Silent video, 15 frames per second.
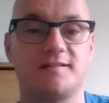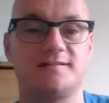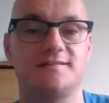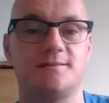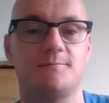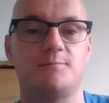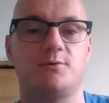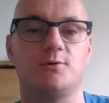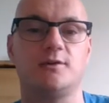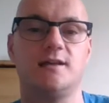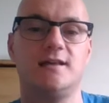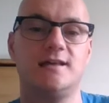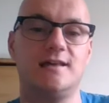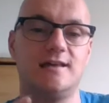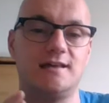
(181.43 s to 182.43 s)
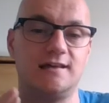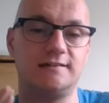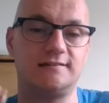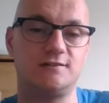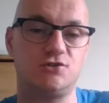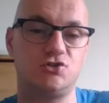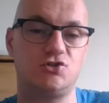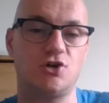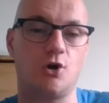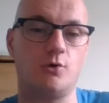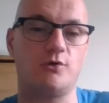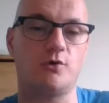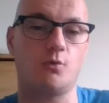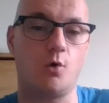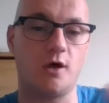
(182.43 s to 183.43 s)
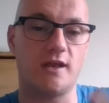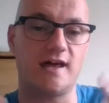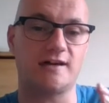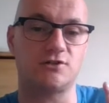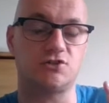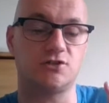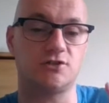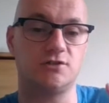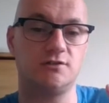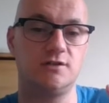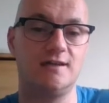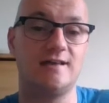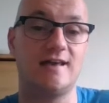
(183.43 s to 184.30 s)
simple, is to show that one action